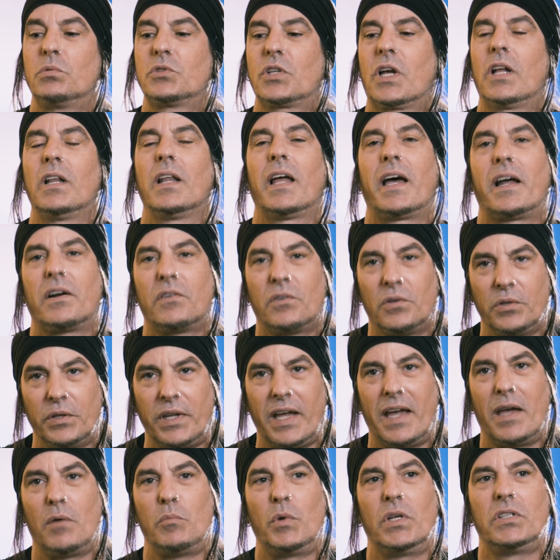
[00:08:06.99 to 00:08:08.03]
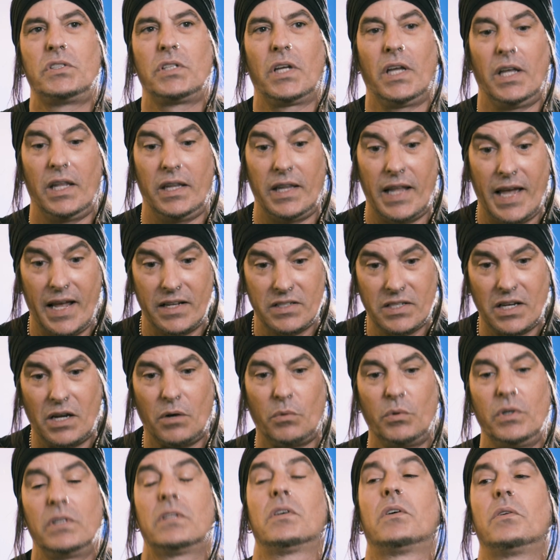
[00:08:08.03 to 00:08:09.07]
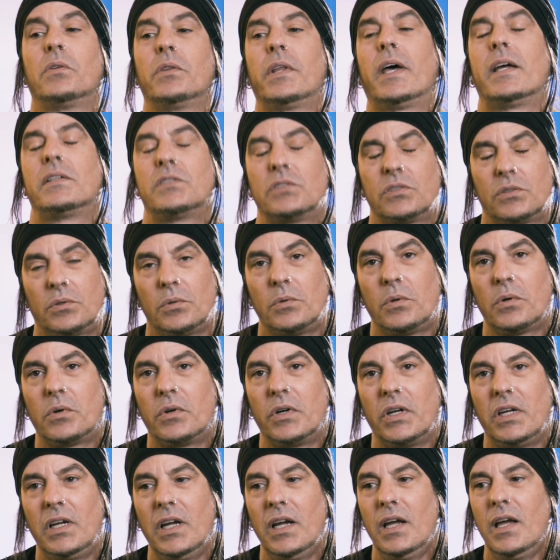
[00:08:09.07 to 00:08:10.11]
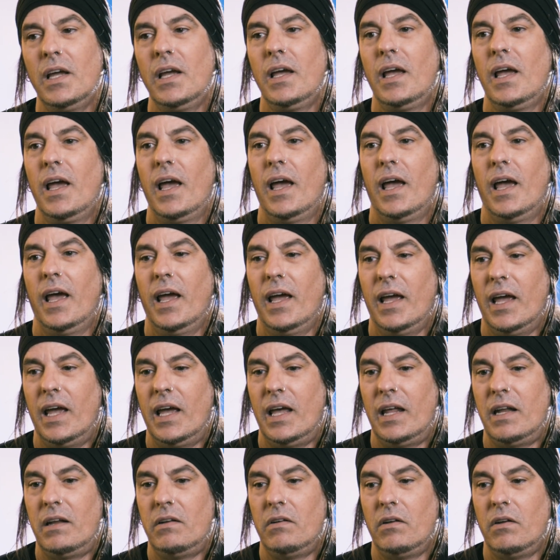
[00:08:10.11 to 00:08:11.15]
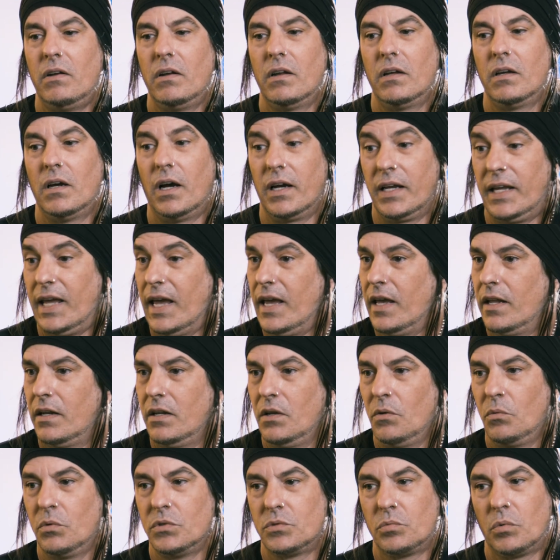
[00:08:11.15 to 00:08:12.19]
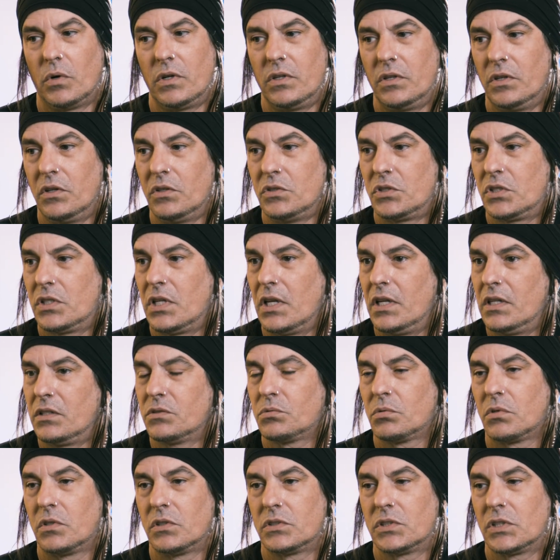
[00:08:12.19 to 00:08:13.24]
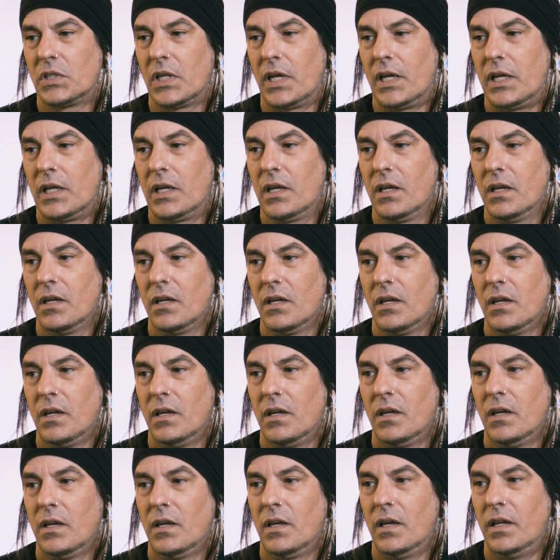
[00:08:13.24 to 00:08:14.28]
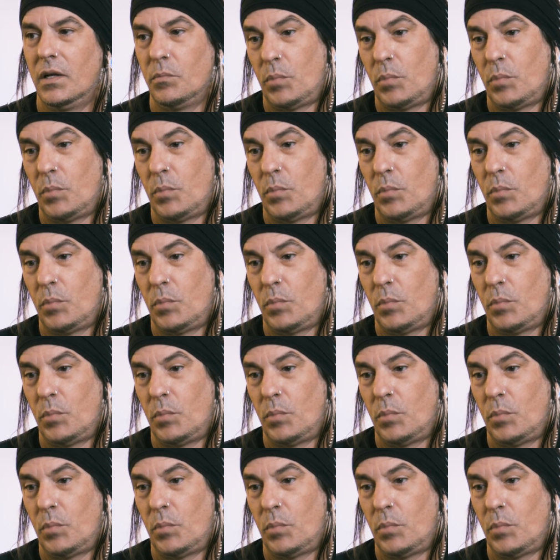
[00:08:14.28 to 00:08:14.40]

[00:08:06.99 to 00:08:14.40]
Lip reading: was collateral damage, and that's how we told that story. And again, it was one of those things where it's like, in